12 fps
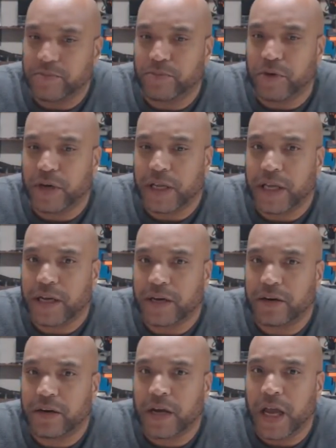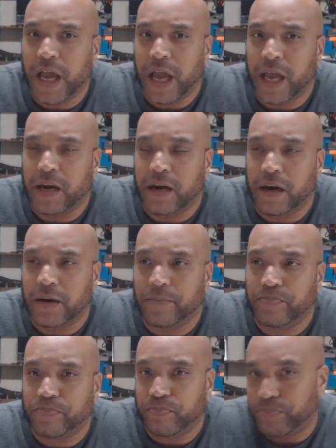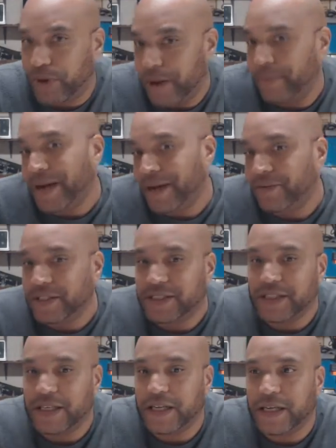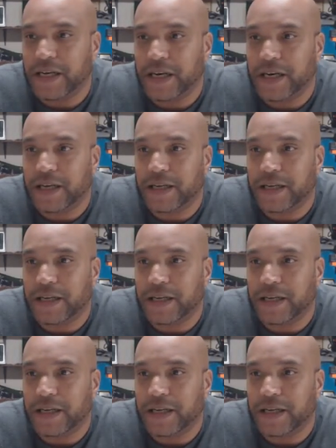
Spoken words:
more gear, and prep obviously.